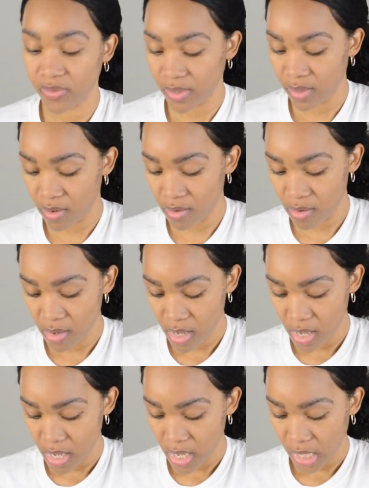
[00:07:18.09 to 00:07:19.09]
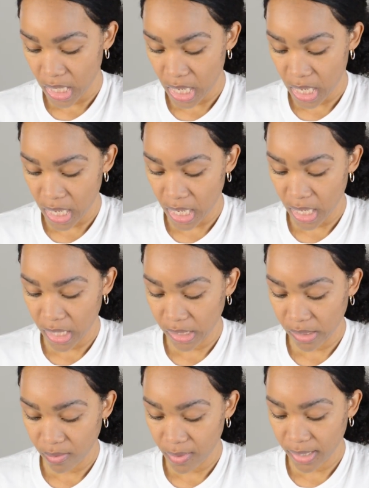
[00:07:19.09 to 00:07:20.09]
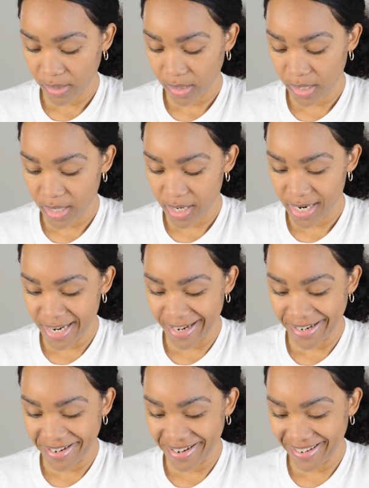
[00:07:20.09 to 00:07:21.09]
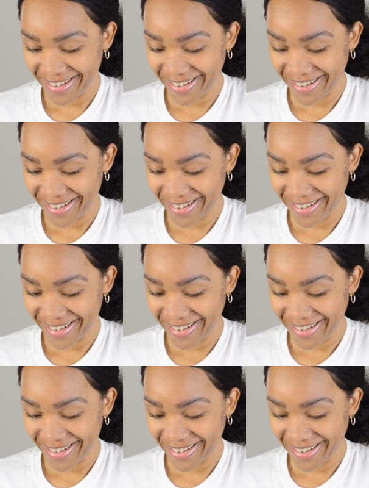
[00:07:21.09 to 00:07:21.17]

So Case Western.